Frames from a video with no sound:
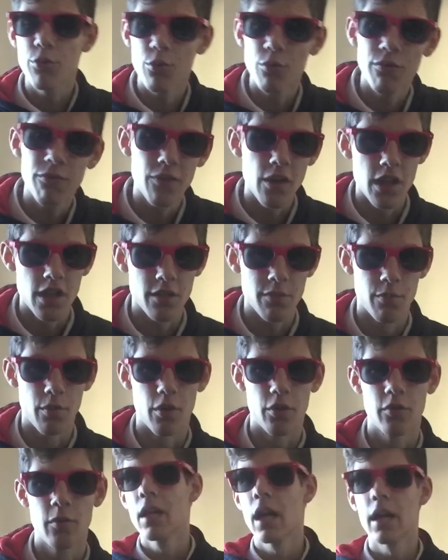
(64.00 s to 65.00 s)
through
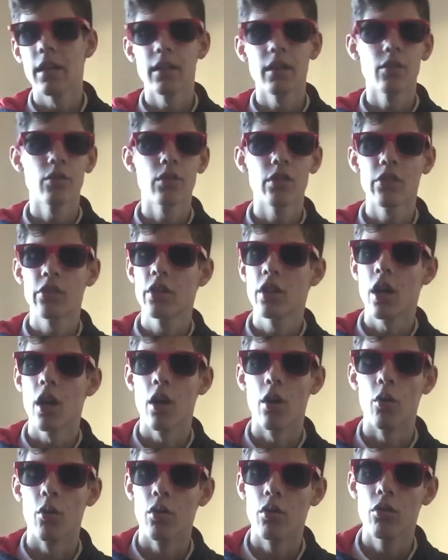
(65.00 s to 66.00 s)
Facebook, and there was this
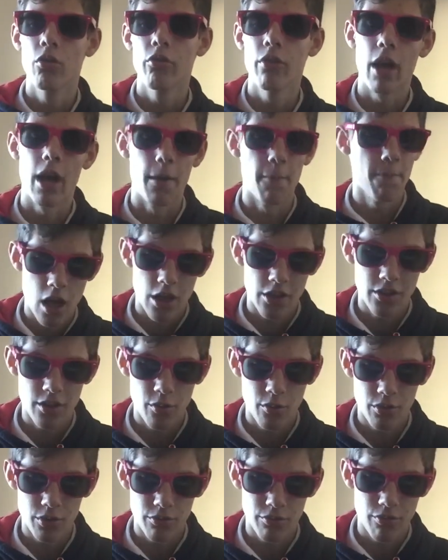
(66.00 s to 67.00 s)
girl. Right, I don't
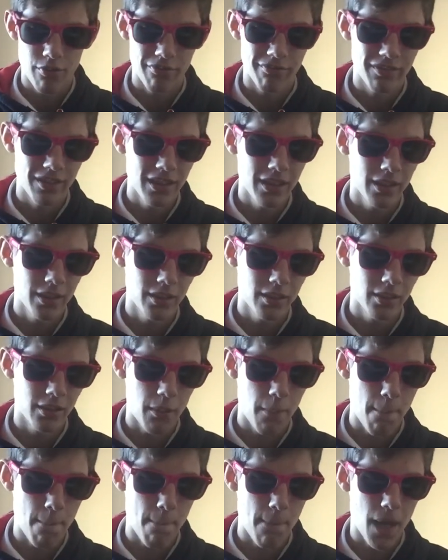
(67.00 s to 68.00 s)
want to
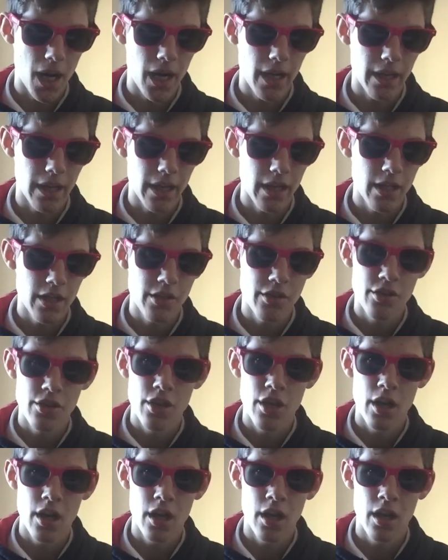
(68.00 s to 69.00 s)
reveal my
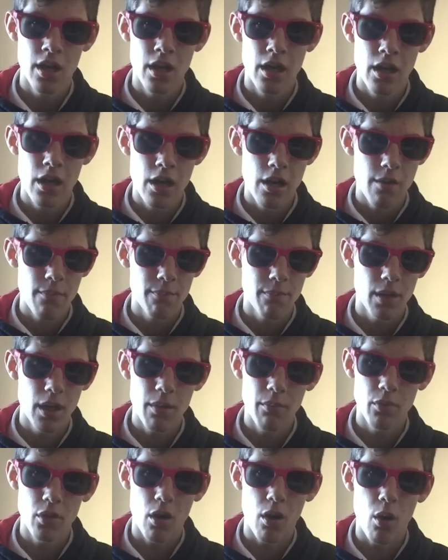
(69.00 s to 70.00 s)
age, but
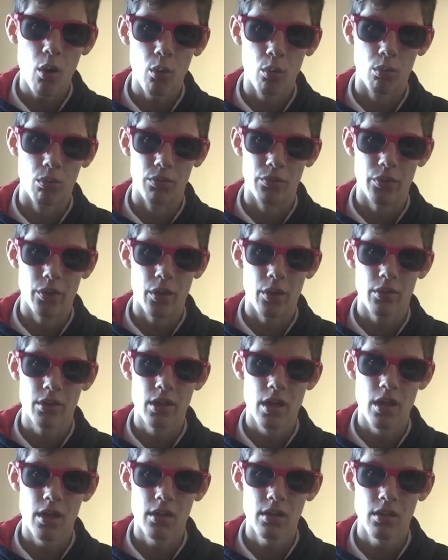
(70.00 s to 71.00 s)
I'm not old,
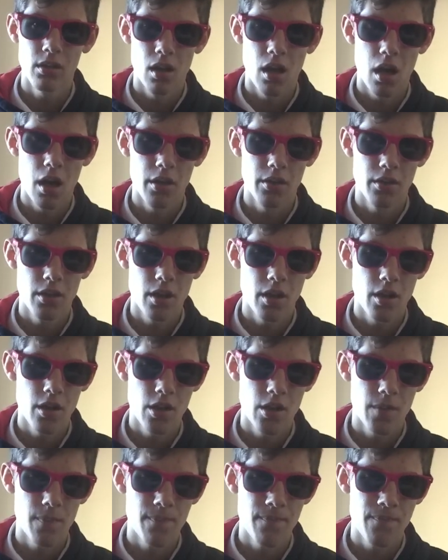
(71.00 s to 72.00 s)
okay? And
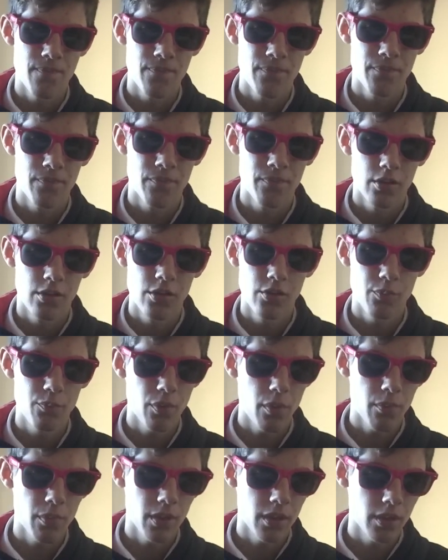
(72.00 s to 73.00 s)
she's
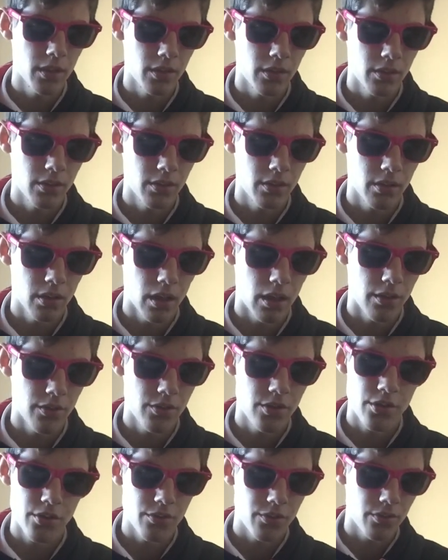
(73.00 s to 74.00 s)
probably, like,
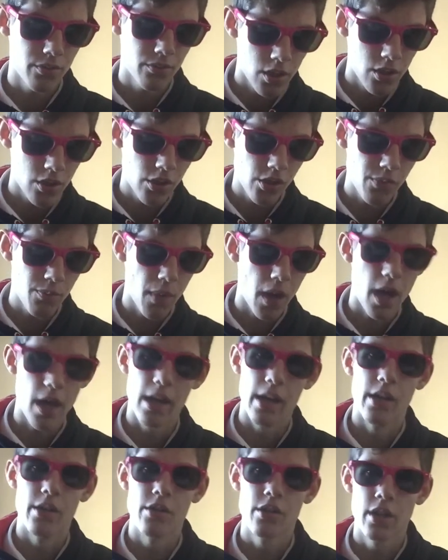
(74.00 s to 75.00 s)
she's my
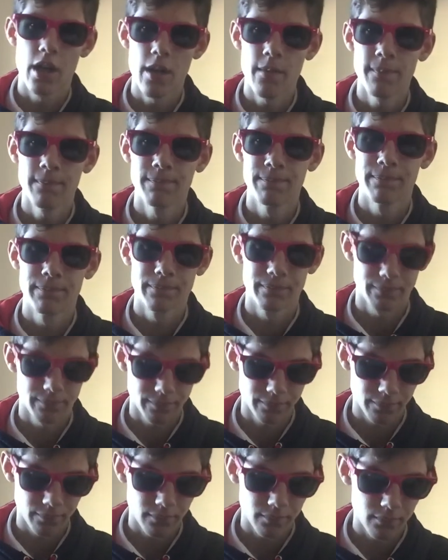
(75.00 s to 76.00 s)
age, okay?
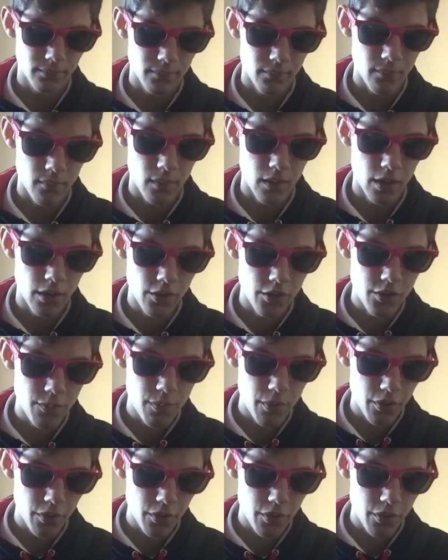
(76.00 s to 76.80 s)
And she